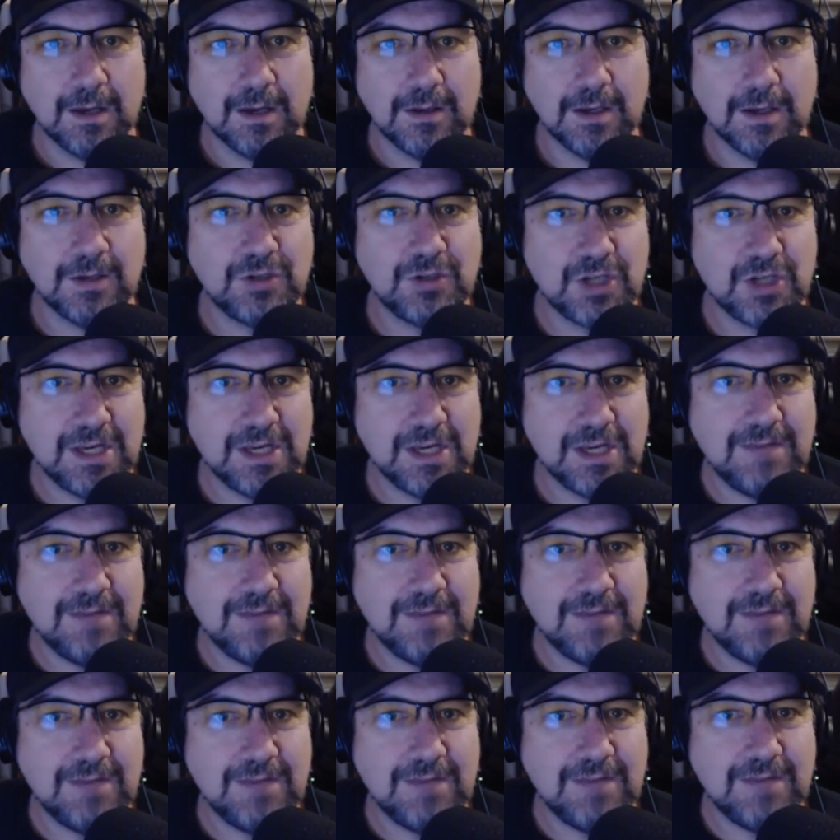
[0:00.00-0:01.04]
achieve
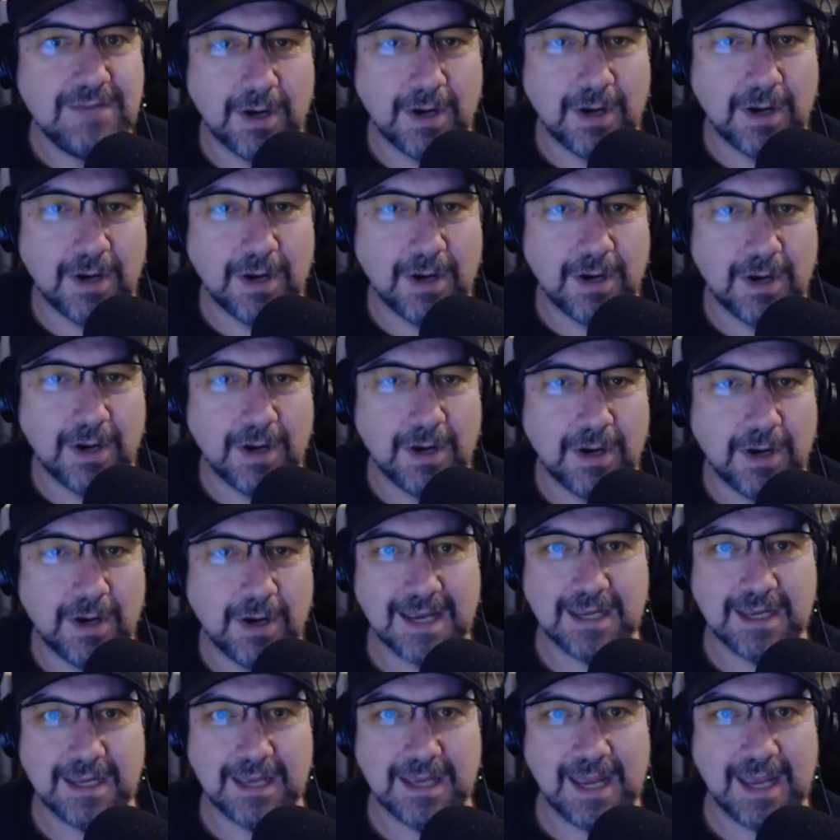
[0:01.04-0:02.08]
something that might
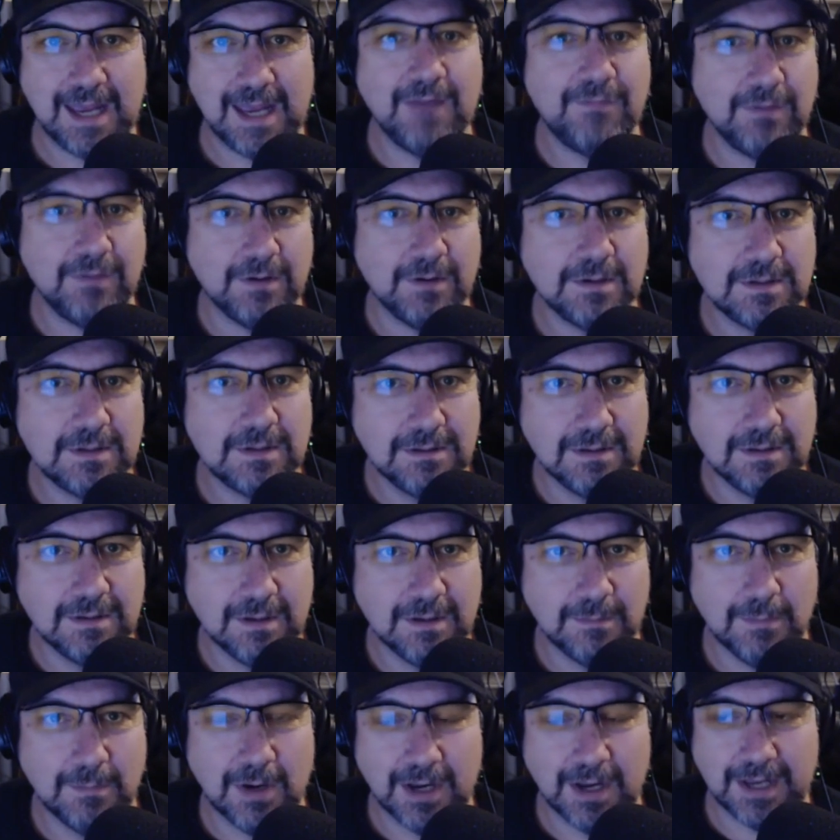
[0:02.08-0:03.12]
take effort, that
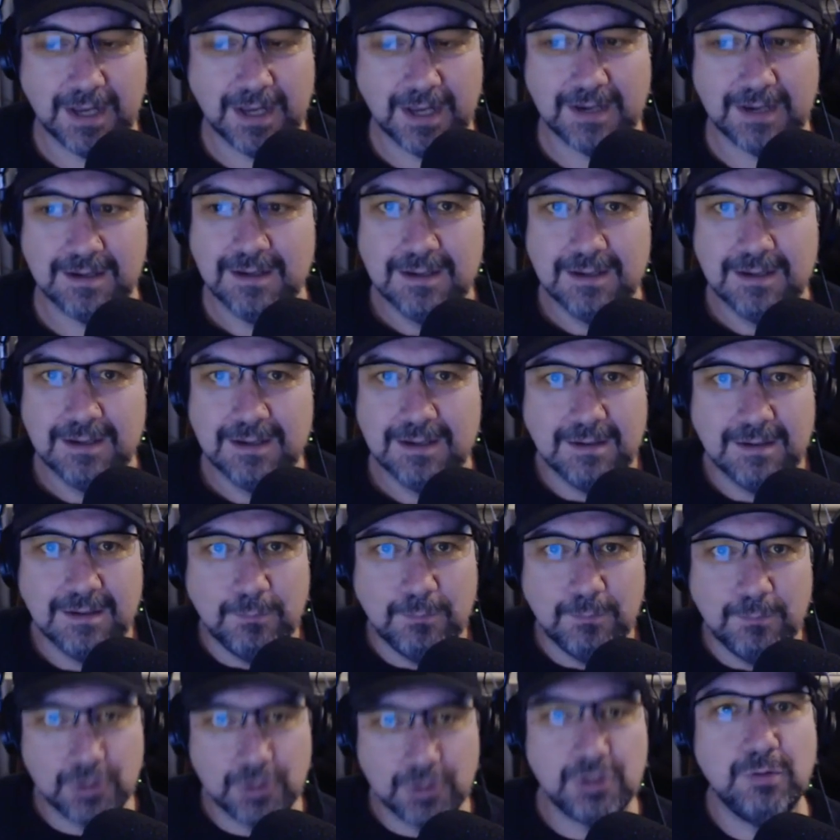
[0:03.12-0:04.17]
might
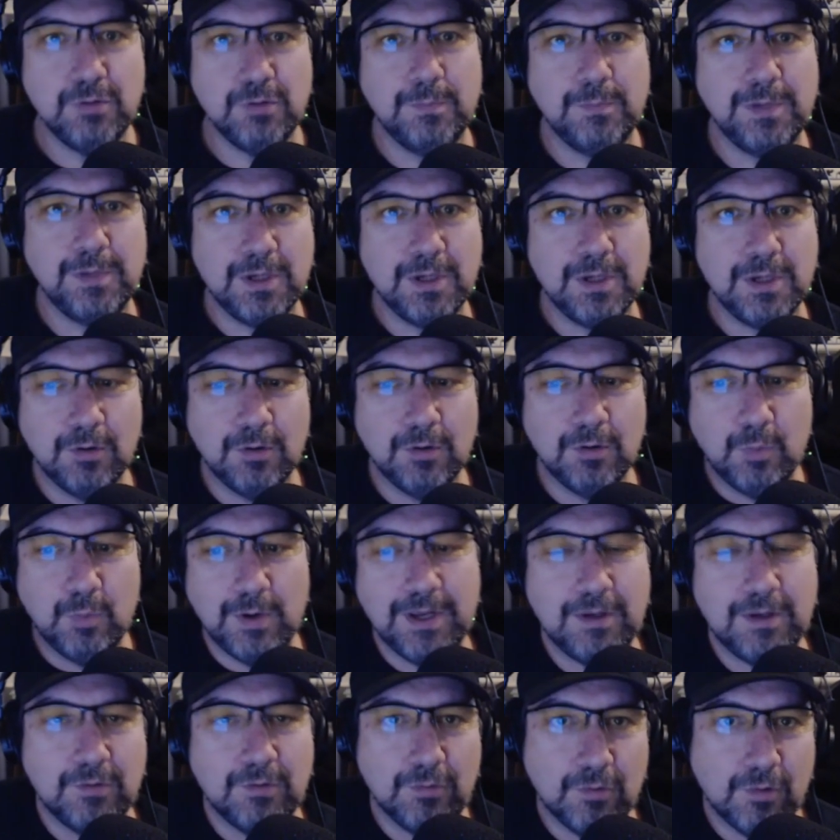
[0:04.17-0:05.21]
push you beyond where
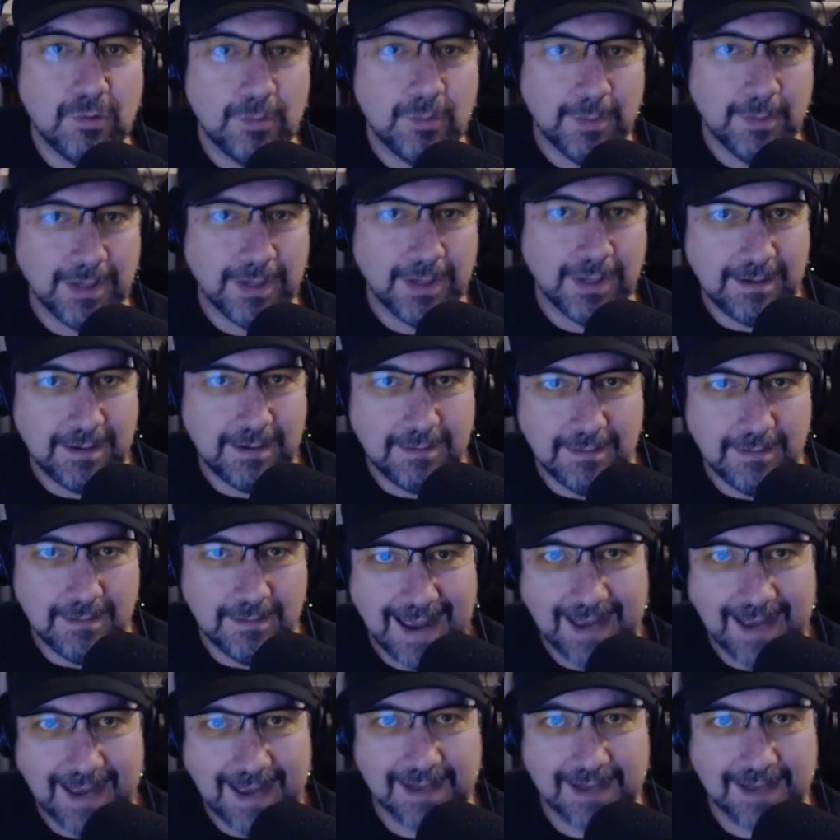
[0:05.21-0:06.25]
you're normally
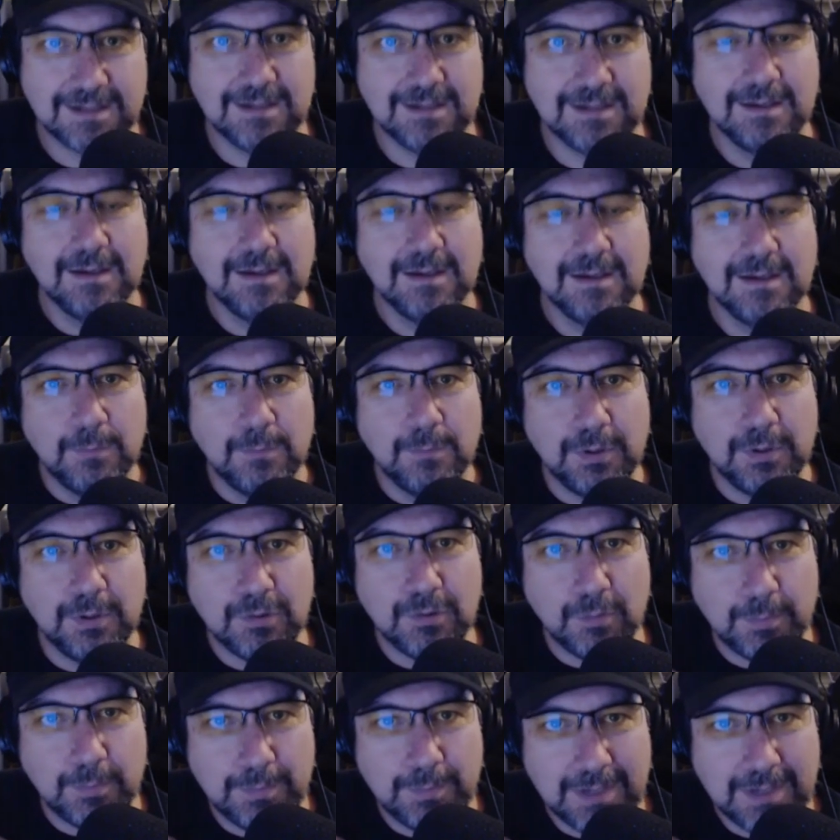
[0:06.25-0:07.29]
at, but
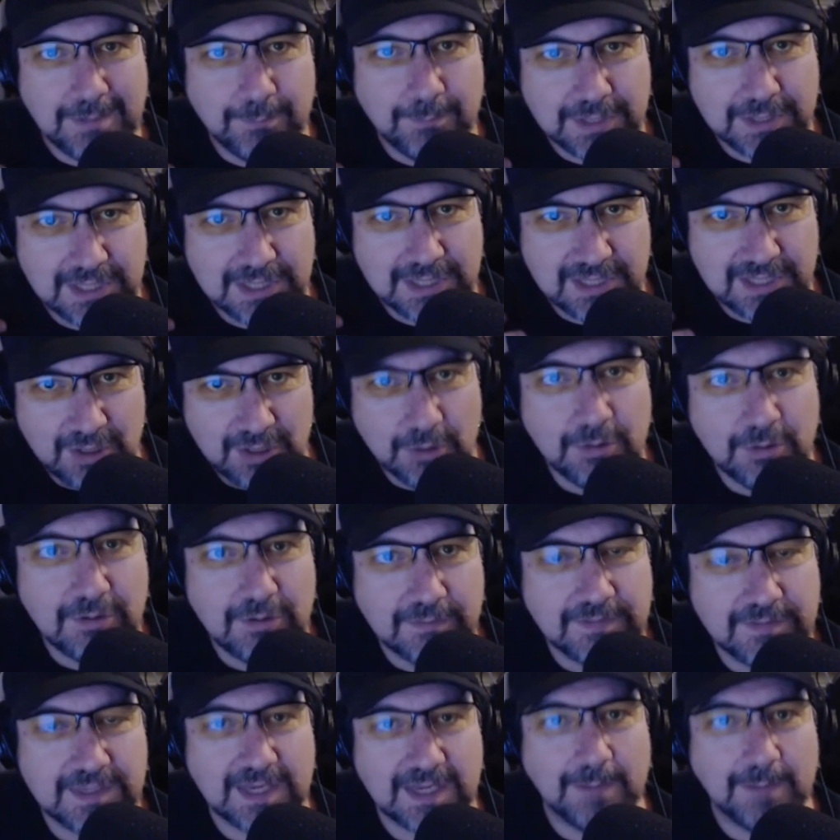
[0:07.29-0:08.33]
you're in pursuit
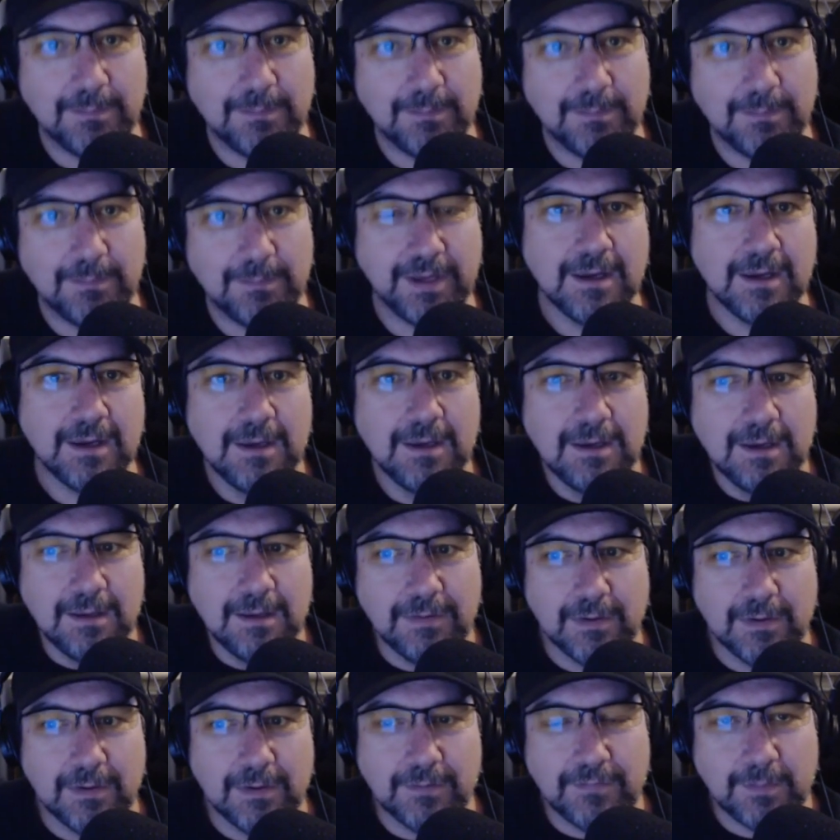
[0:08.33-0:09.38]
of something
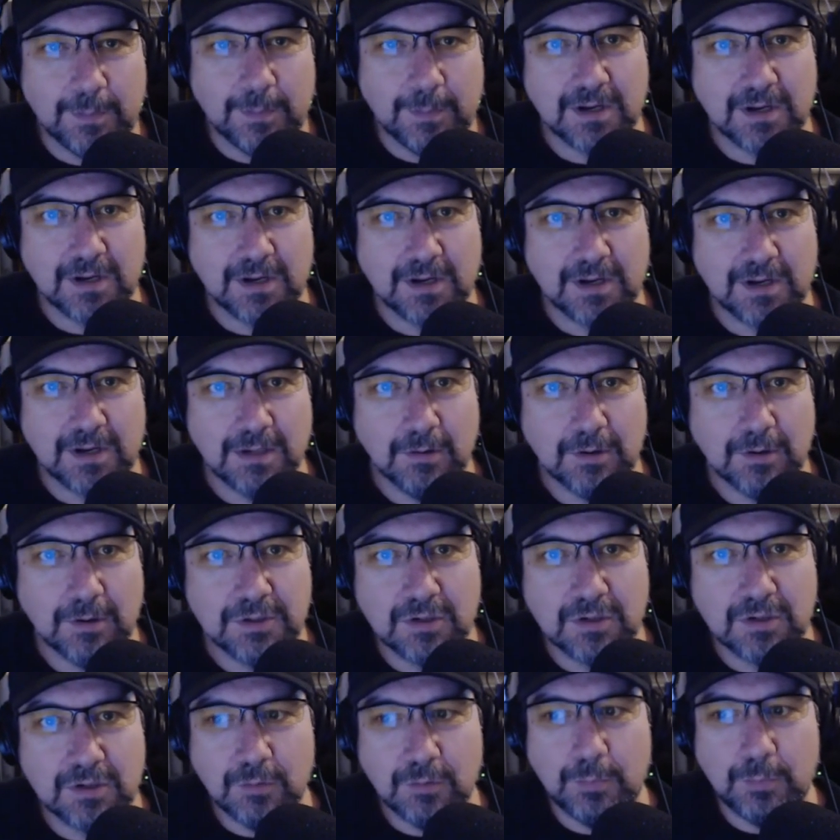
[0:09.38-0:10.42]
that from a
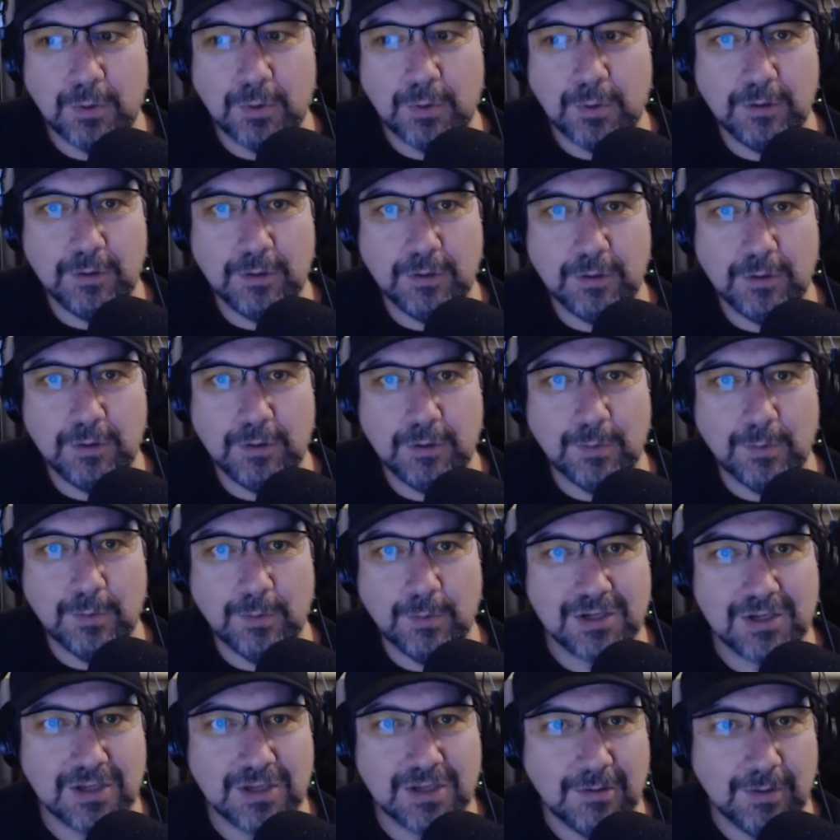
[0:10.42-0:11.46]
psychological point of view, you
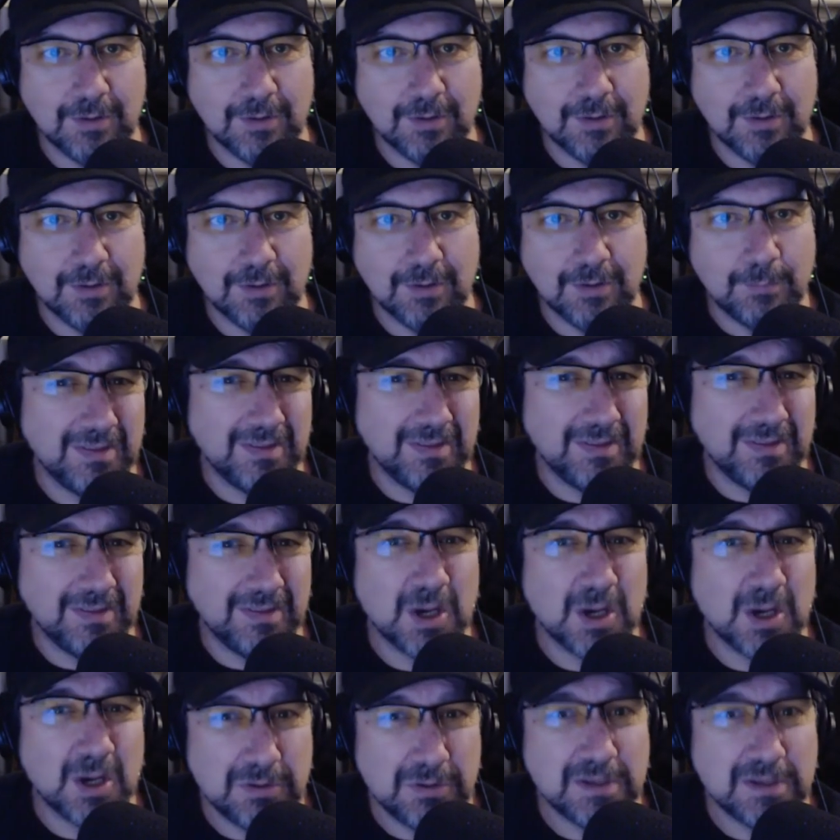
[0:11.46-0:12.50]
actually are in probably the
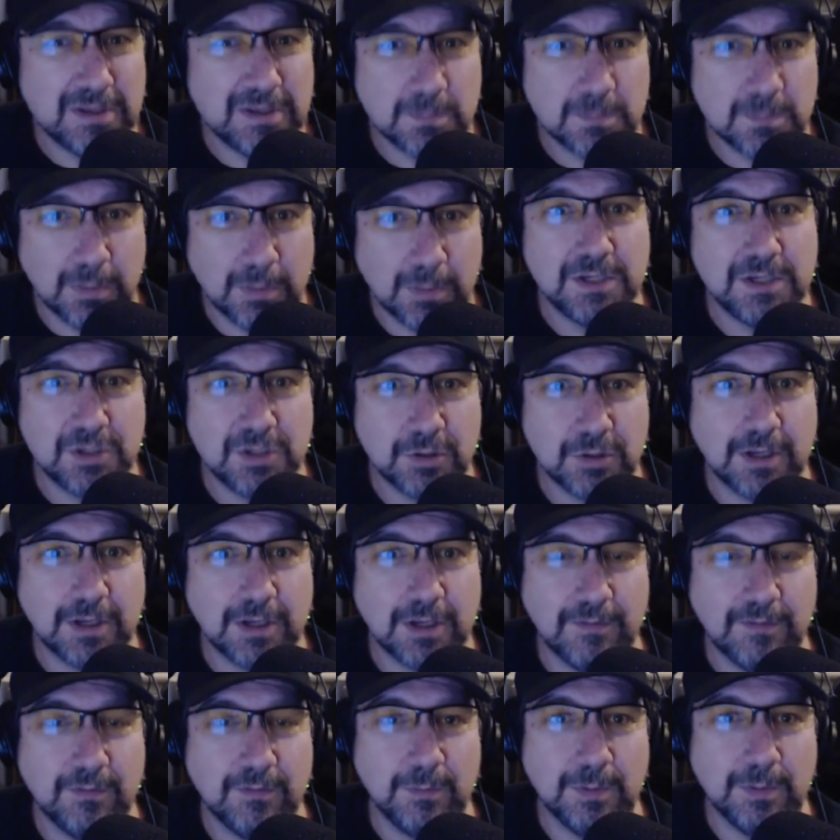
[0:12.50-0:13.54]
healthiest place you could
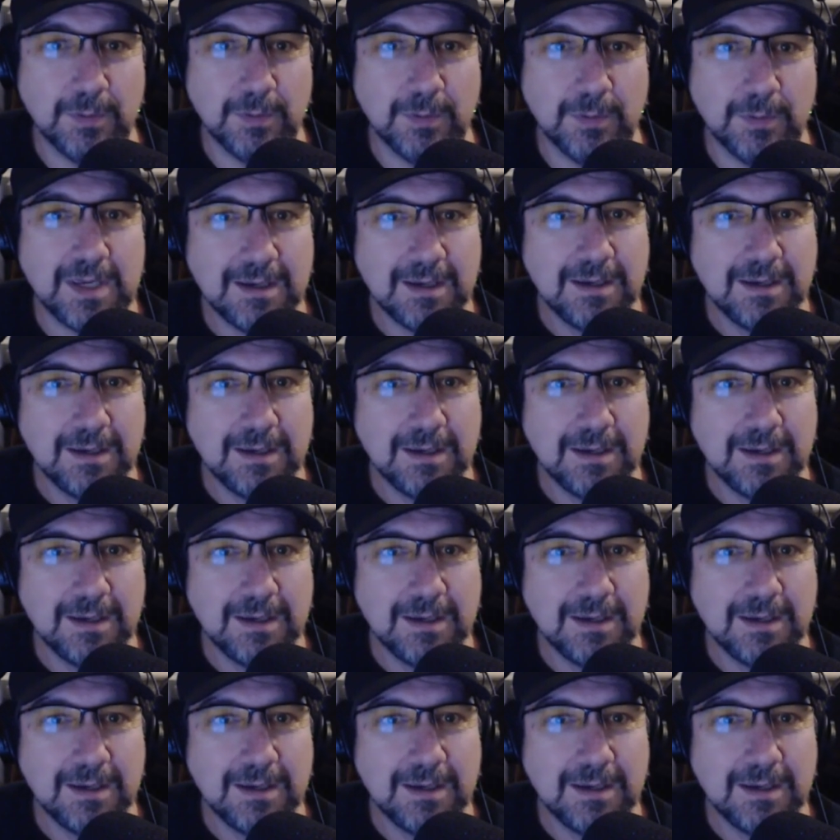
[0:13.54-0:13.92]
ever be.